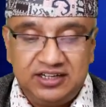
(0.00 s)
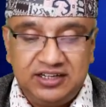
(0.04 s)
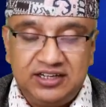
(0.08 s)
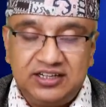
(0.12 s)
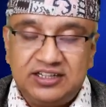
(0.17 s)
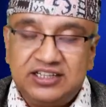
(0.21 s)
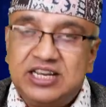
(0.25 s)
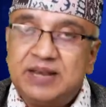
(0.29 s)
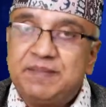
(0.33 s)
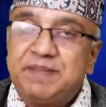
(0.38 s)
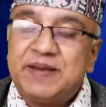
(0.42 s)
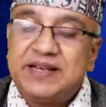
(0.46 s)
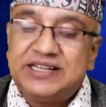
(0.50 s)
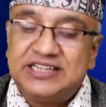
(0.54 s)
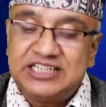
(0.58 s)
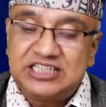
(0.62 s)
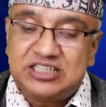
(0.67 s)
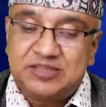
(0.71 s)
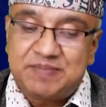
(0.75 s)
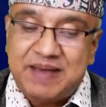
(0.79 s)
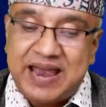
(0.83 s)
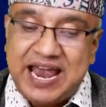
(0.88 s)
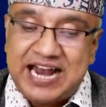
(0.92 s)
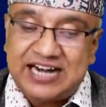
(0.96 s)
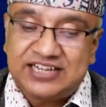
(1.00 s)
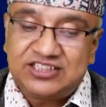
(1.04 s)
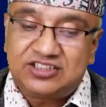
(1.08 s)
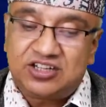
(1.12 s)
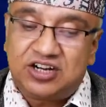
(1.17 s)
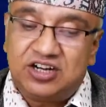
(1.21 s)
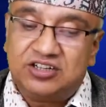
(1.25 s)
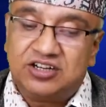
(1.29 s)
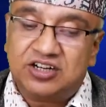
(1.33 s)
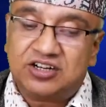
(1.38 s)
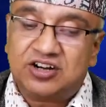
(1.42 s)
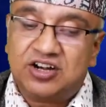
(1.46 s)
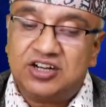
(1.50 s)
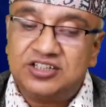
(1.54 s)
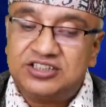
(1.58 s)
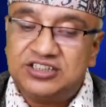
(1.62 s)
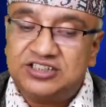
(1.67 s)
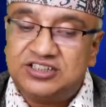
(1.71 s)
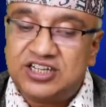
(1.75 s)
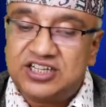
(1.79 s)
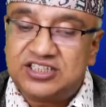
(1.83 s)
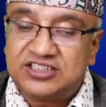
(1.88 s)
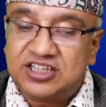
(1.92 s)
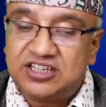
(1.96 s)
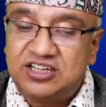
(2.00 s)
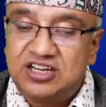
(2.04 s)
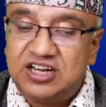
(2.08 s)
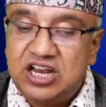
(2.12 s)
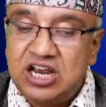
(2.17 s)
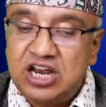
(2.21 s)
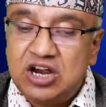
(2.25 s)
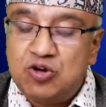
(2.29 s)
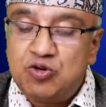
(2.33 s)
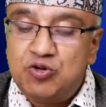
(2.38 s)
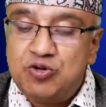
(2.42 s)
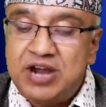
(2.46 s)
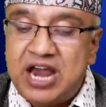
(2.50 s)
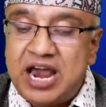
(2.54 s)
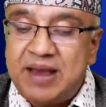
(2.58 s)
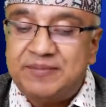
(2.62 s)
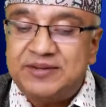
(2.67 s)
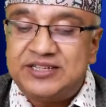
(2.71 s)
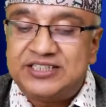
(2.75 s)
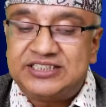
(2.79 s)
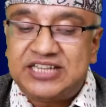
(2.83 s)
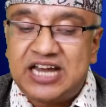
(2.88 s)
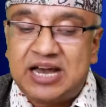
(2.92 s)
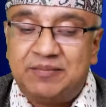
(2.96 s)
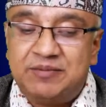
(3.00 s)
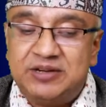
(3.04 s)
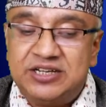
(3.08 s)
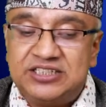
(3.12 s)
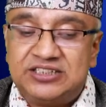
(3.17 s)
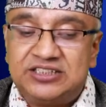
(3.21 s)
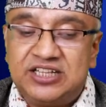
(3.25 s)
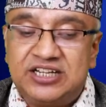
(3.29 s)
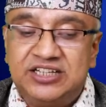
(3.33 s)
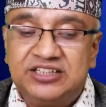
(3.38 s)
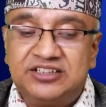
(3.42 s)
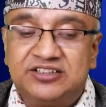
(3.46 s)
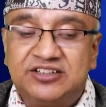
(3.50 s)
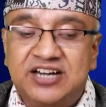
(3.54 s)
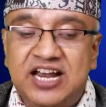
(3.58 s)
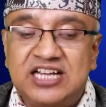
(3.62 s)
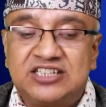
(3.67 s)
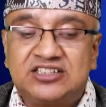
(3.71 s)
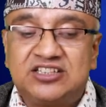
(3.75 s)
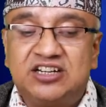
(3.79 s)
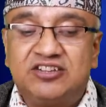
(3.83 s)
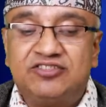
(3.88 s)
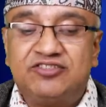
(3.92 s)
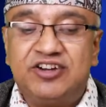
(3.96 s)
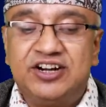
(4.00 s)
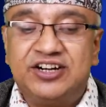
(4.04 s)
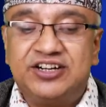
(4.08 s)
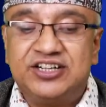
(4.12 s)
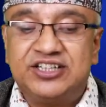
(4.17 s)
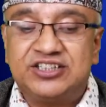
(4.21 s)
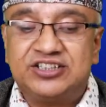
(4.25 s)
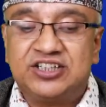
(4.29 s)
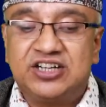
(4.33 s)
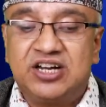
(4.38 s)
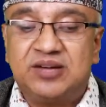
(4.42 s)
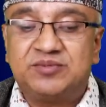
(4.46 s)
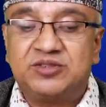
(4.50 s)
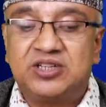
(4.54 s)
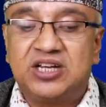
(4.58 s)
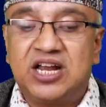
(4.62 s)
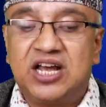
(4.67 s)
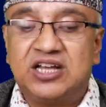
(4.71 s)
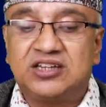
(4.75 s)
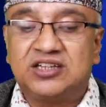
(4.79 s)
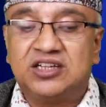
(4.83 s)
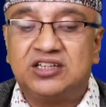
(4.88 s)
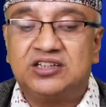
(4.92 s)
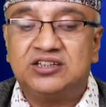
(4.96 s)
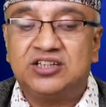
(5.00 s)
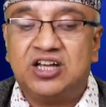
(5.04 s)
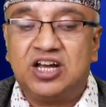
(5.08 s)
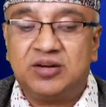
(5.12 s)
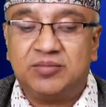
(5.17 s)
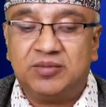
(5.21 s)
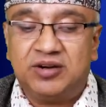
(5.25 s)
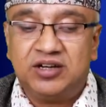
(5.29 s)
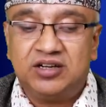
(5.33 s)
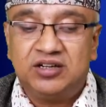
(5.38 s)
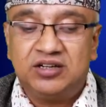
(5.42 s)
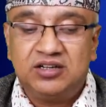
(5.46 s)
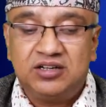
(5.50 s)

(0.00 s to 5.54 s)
Keeping these facts under consideration, we have established the International Federation of Sanatan Dharma.